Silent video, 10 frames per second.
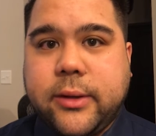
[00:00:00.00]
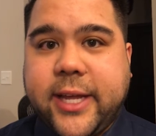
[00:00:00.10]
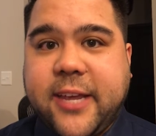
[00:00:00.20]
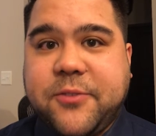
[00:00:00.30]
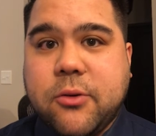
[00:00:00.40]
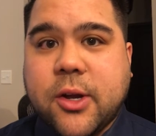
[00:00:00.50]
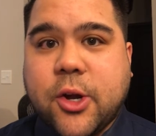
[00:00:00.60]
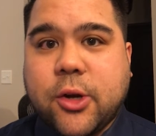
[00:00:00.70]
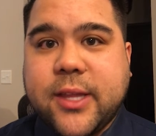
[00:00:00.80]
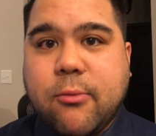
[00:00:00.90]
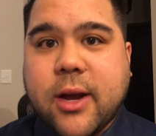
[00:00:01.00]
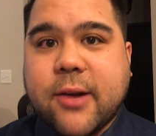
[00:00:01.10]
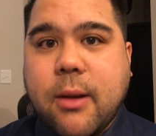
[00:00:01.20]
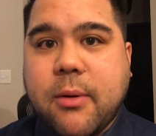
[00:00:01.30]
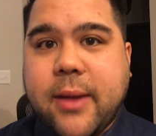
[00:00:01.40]
If you are currently wearing
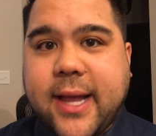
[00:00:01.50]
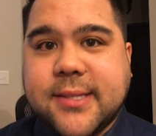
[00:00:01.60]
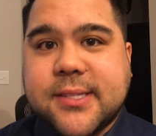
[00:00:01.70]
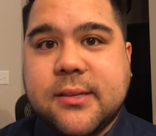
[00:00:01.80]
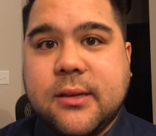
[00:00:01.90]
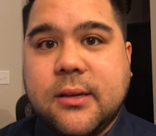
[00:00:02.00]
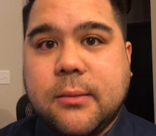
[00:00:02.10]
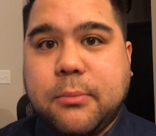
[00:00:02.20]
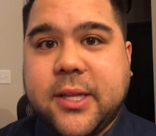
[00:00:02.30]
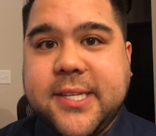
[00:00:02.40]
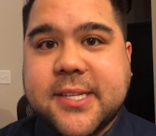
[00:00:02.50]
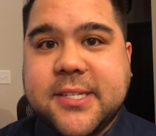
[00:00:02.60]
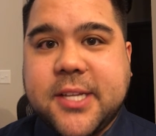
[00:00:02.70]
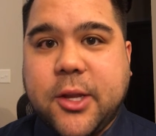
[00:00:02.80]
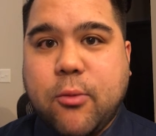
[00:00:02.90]
rubber bands, please
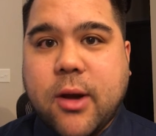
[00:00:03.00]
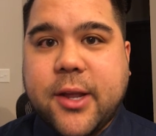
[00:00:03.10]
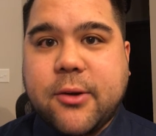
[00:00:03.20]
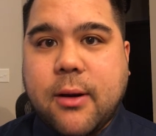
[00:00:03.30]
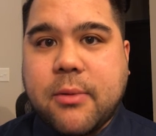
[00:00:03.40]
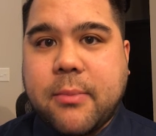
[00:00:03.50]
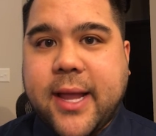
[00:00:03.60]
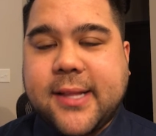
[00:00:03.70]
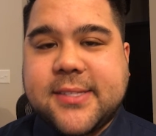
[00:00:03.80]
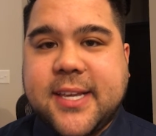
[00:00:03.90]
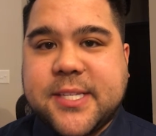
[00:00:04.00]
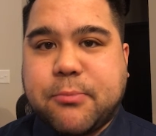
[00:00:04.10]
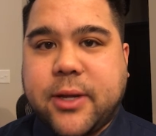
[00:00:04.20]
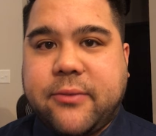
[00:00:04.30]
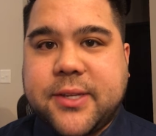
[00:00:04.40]
continue wearing your rubber bands as
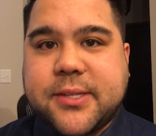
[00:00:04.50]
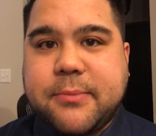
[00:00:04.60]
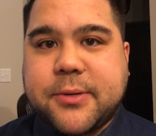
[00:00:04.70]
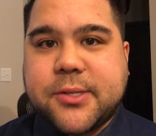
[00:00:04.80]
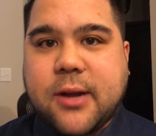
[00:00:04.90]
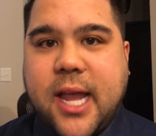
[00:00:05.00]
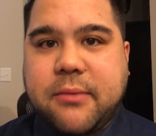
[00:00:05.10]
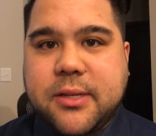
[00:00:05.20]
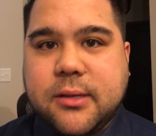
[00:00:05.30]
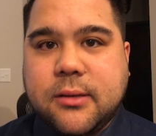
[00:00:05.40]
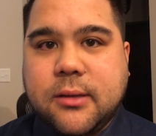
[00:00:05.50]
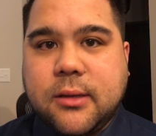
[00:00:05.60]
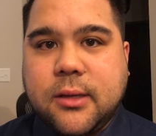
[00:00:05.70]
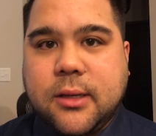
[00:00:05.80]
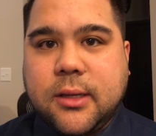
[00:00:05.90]
previously prescribed.
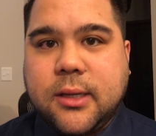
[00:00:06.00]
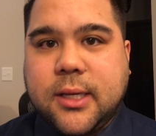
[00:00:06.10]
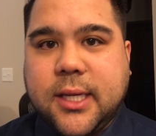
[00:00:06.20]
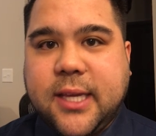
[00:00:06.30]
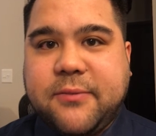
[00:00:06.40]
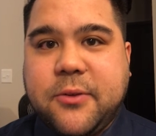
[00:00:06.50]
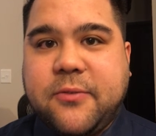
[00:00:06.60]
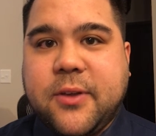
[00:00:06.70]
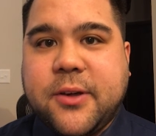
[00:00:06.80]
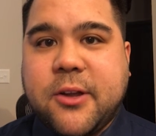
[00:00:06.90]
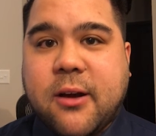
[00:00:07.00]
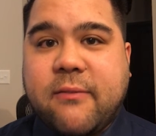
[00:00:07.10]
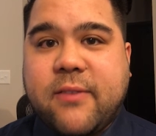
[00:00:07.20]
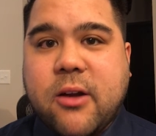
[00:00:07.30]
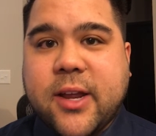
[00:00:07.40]
If you feel you are
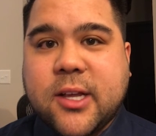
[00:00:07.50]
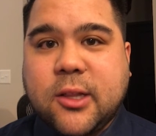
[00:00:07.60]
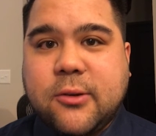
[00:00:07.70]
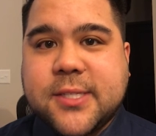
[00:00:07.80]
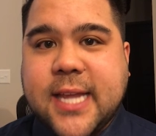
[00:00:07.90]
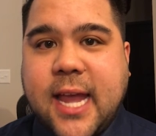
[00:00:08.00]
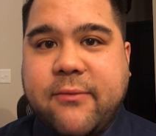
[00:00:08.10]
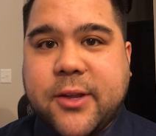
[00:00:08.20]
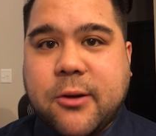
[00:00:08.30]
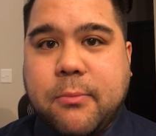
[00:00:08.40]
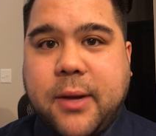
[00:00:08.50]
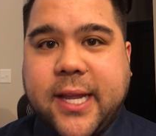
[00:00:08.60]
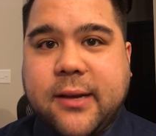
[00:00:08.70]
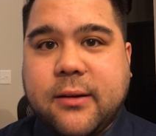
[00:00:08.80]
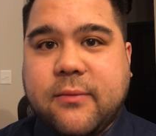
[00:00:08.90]
very close to having your
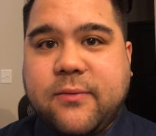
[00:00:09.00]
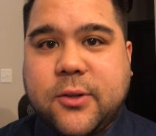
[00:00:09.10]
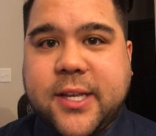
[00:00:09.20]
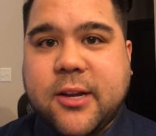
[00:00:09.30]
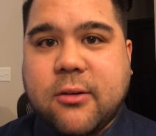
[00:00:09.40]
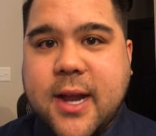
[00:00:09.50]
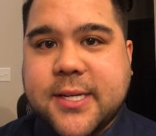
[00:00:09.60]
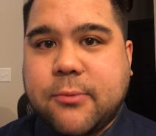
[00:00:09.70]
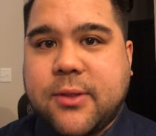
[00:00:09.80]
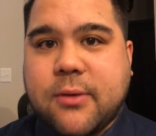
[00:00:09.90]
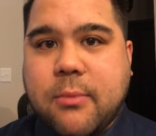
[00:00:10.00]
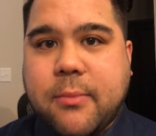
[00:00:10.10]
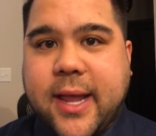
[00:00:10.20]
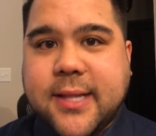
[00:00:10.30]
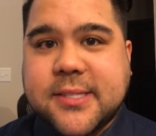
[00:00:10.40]
bite fully corrected with rubber
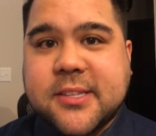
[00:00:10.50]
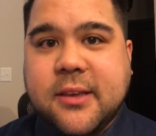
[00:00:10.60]
bands,